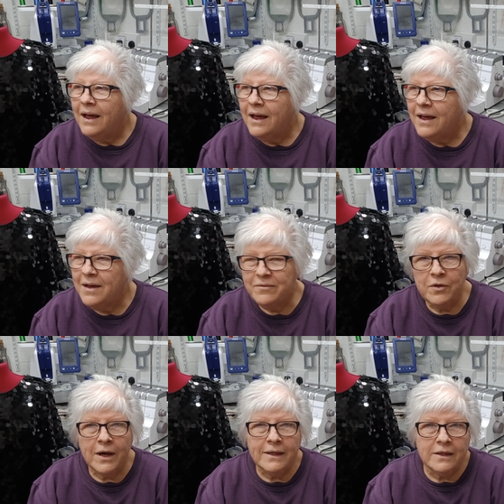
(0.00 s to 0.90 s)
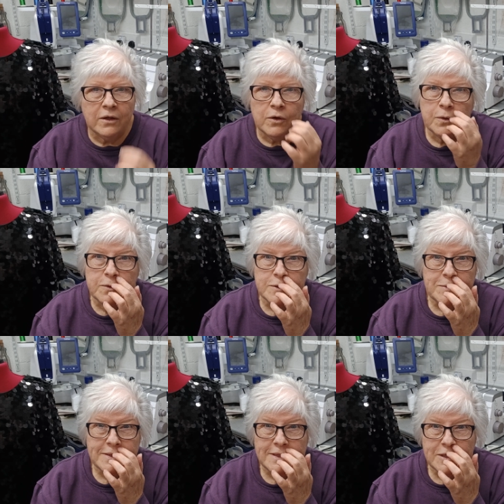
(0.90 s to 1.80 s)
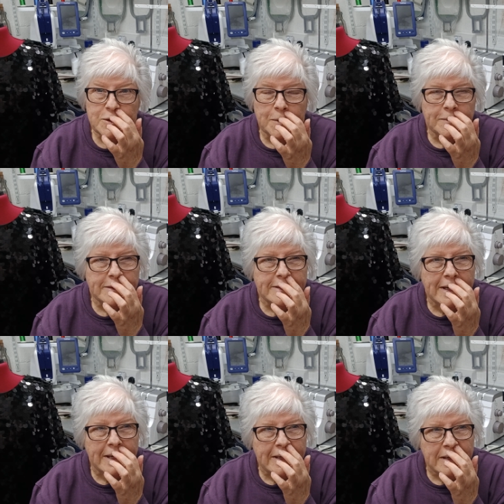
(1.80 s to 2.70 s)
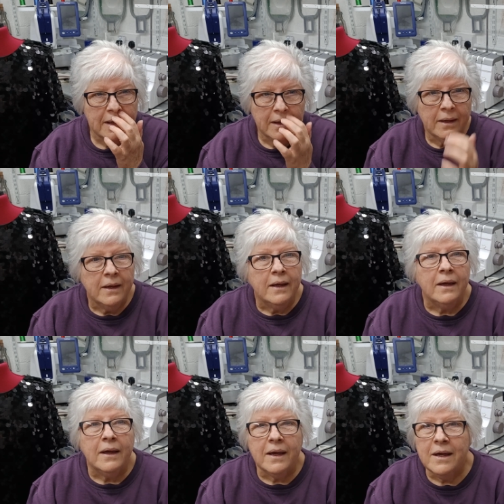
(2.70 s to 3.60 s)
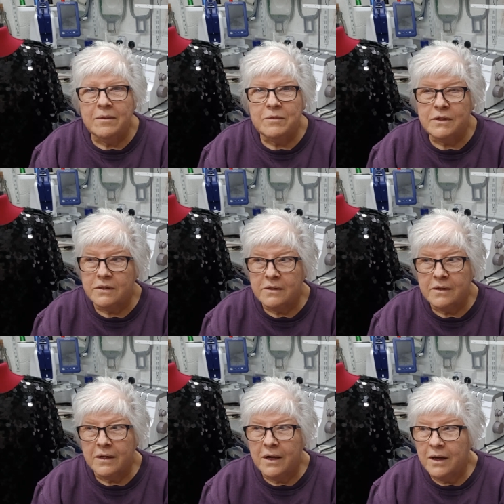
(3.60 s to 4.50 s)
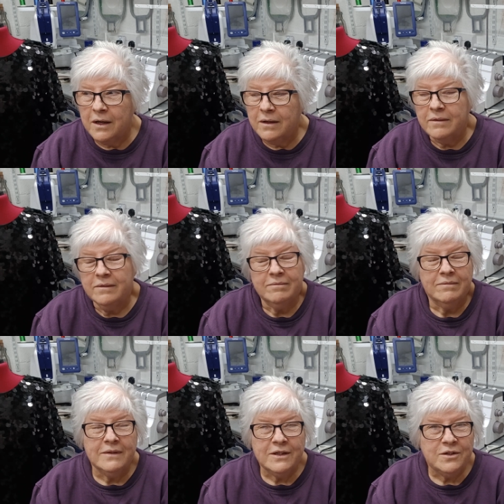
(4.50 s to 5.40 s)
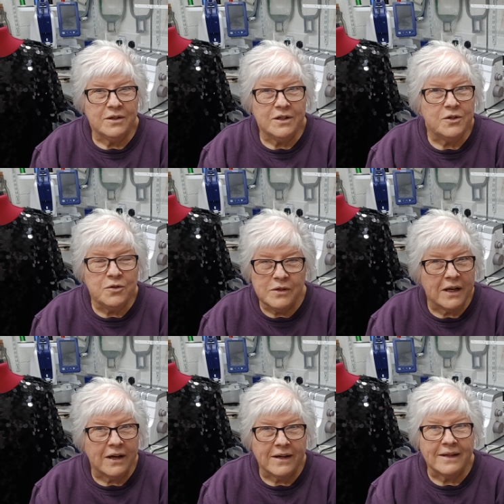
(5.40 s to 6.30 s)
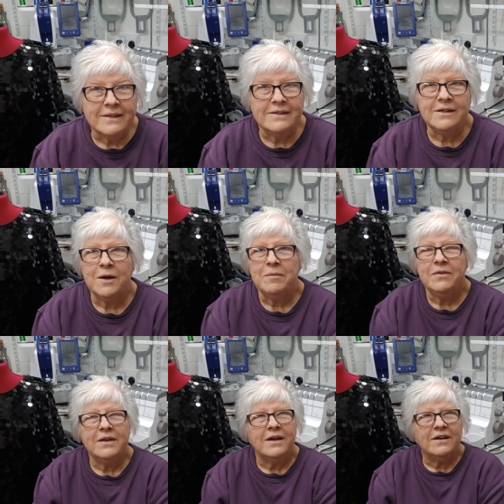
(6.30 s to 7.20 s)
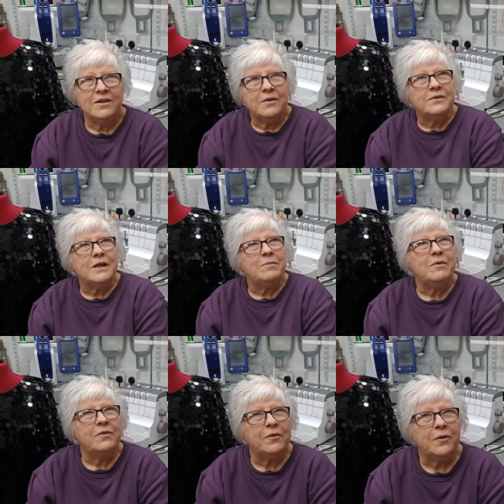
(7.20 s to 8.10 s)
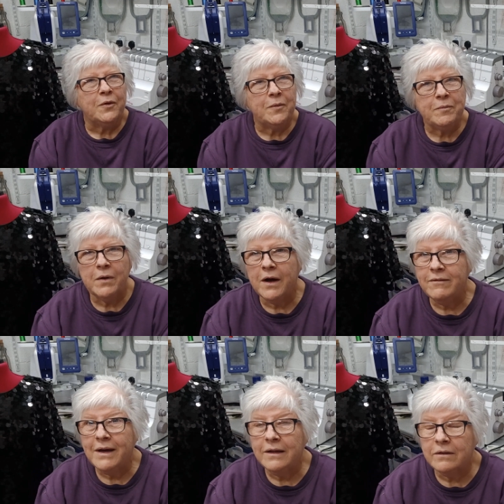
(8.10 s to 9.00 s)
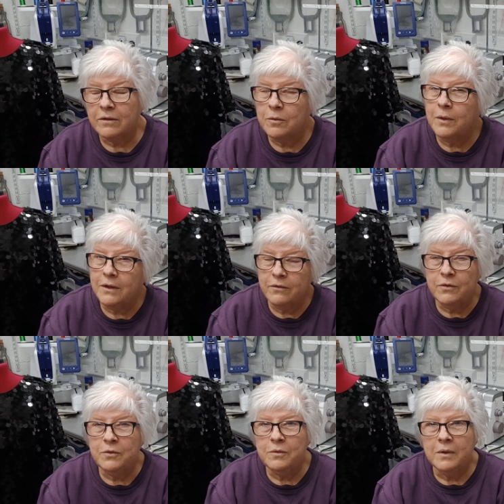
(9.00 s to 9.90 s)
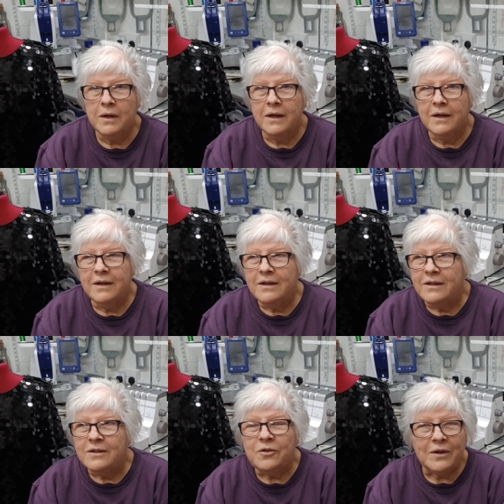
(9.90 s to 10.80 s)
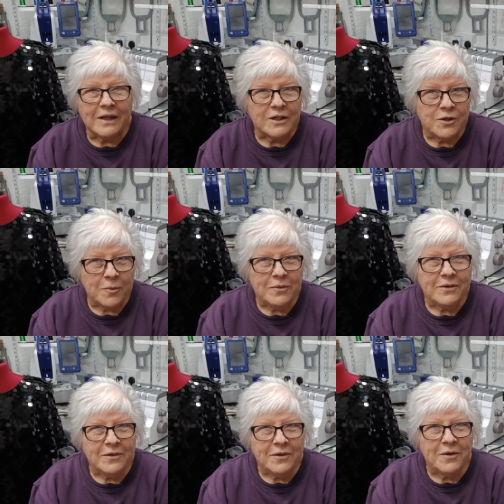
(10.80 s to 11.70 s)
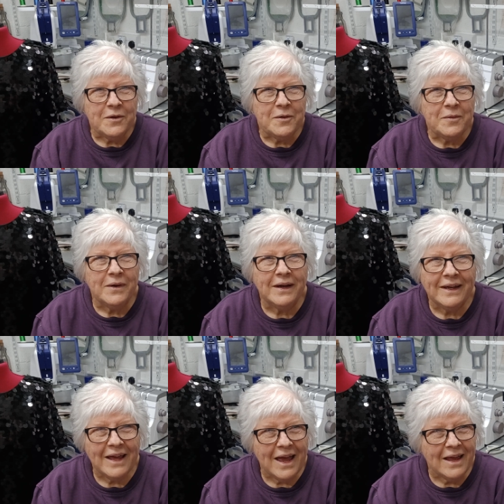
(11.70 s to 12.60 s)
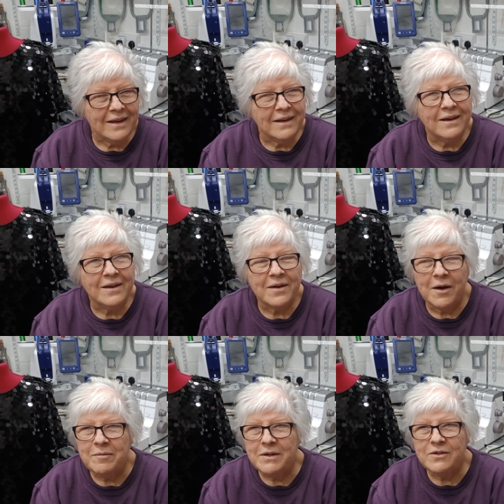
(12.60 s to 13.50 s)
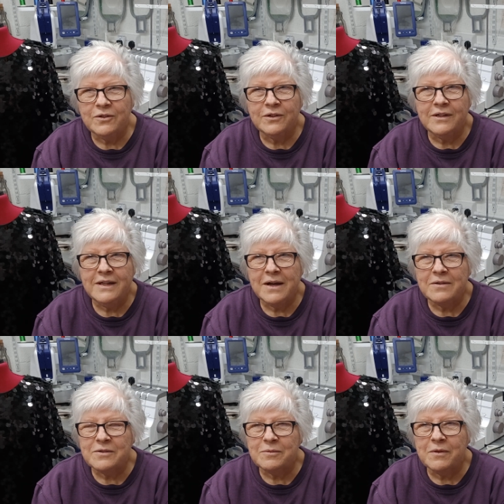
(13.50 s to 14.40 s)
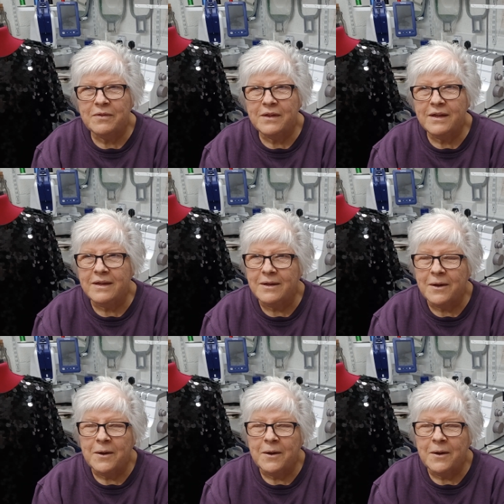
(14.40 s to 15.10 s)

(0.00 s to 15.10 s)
time. Not had a lot of customers in the shop today, which is usually like that this time of the year. I know I've said before, but I've had quite a few sort of little jobs to do. Again, I've been sorting out some of the